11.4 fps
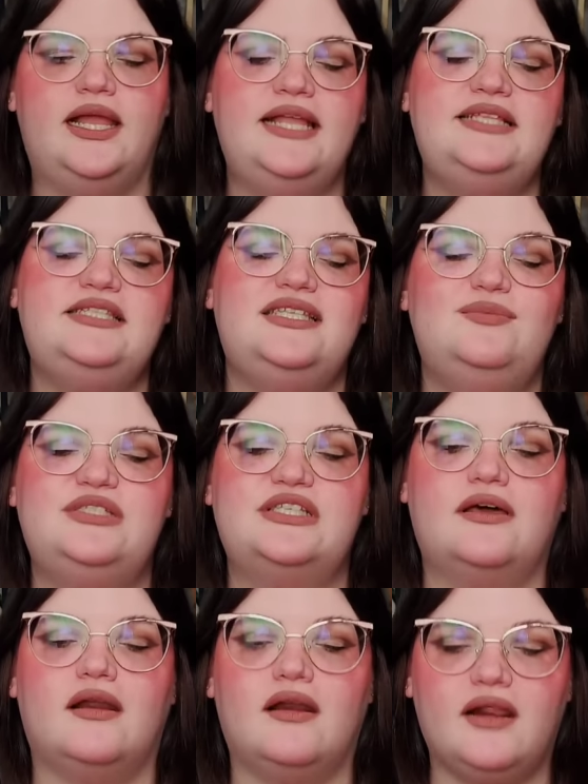hit
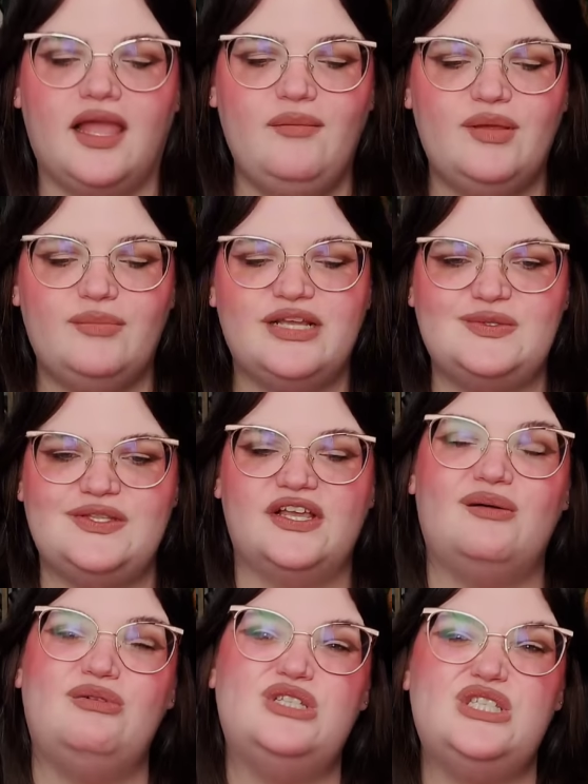subscribe, because we
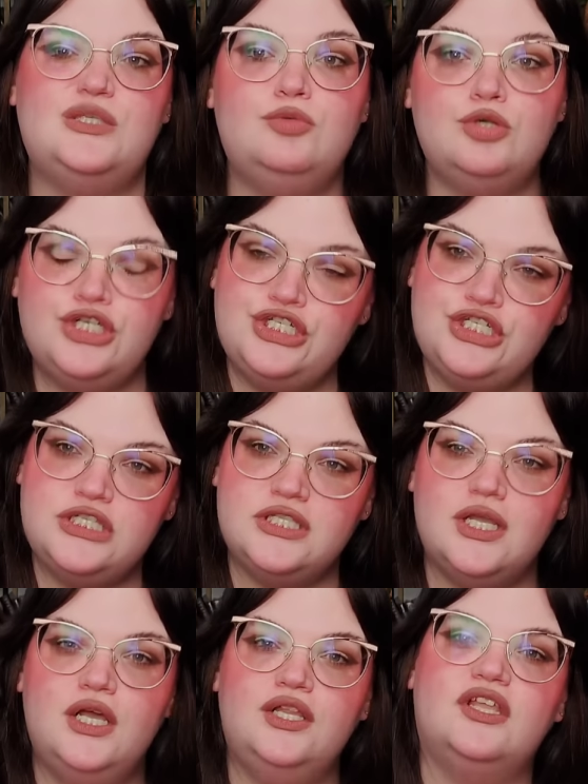talk about spooky shit,
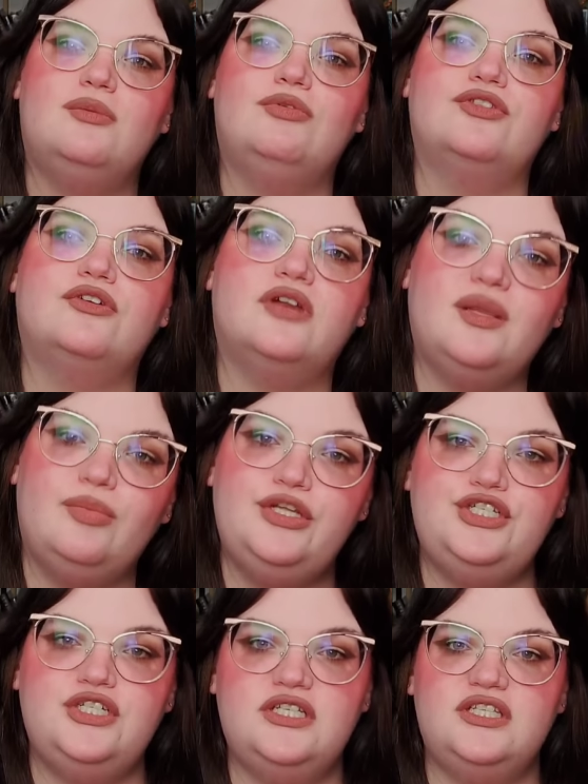talk about creepy
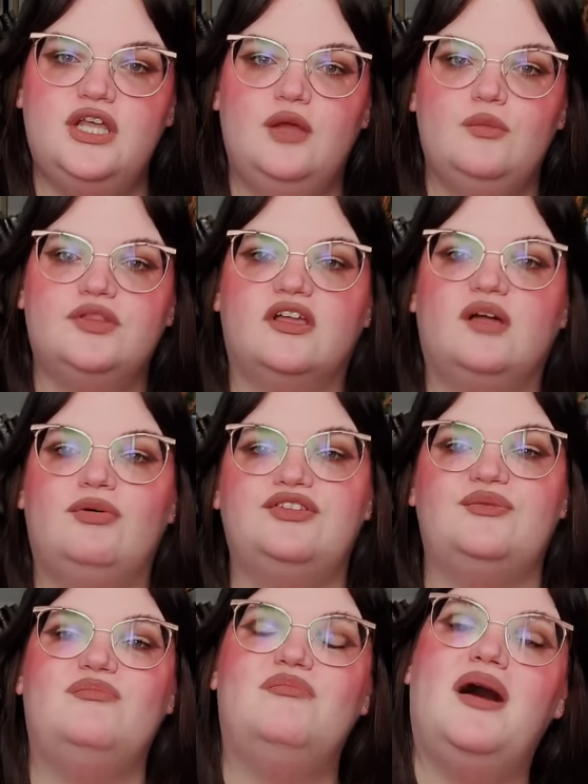shit, we talk about
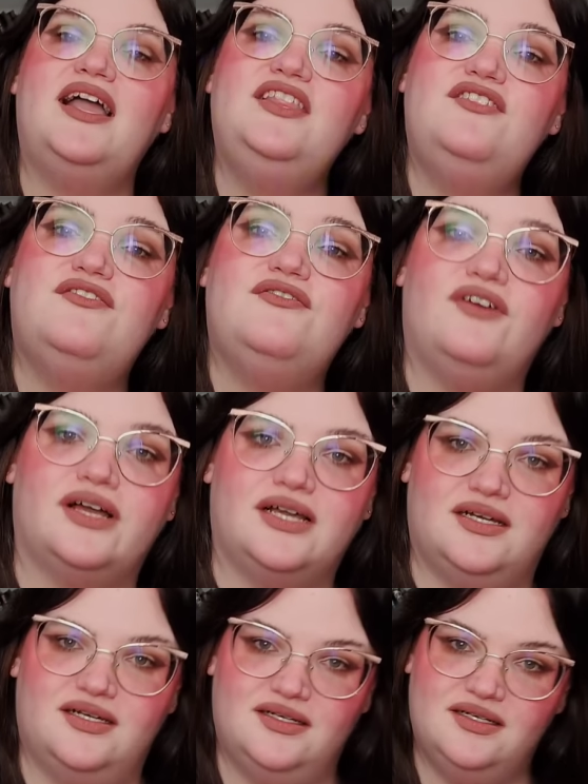
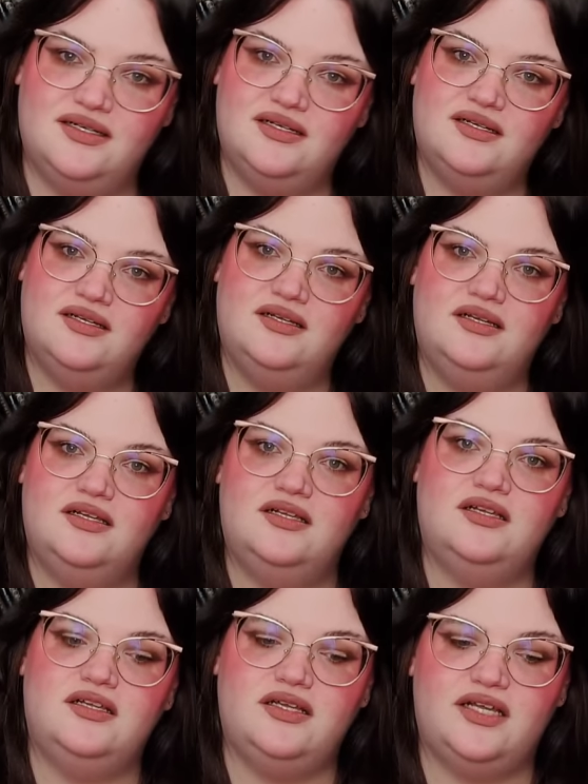mindfuck
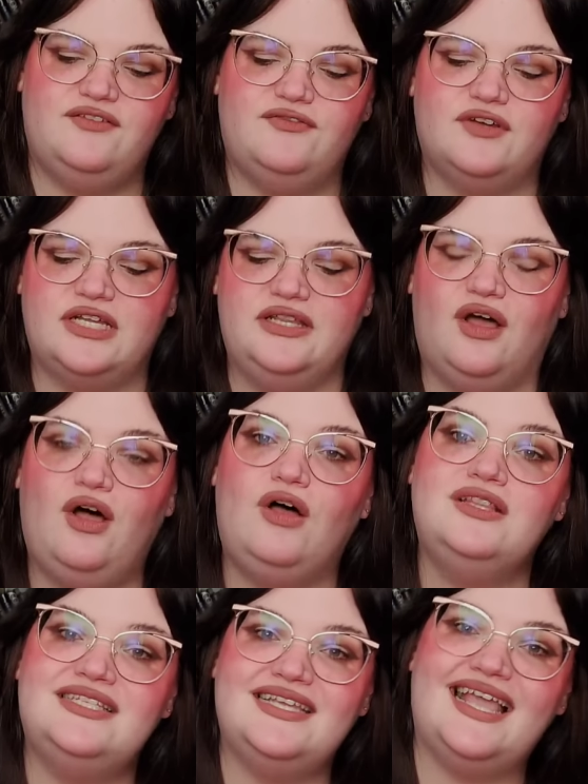and fucking
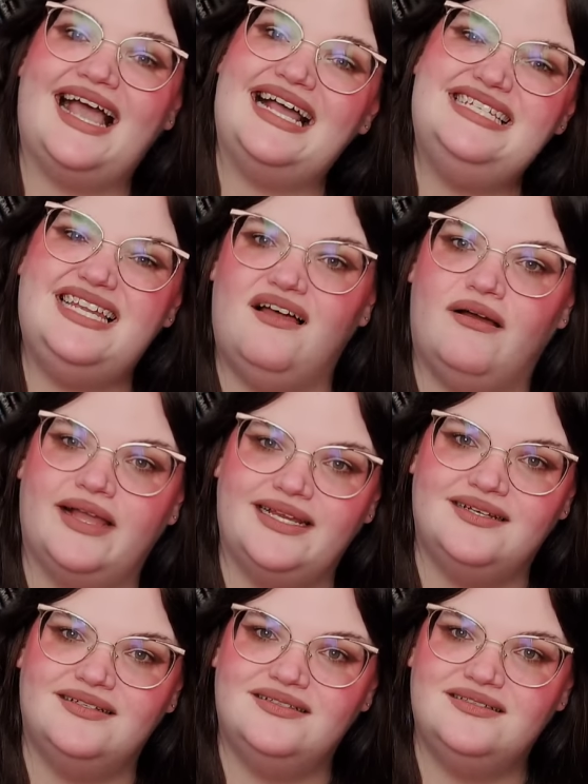Haunting
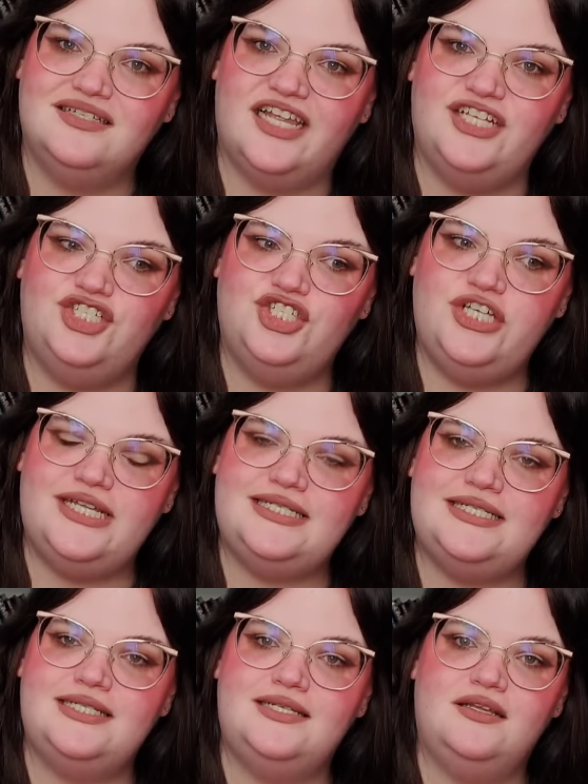Adeline and
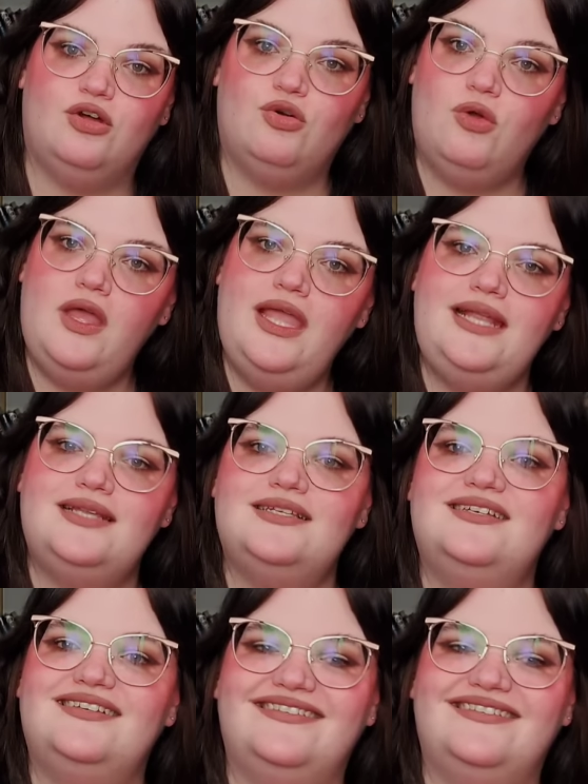shit, alright?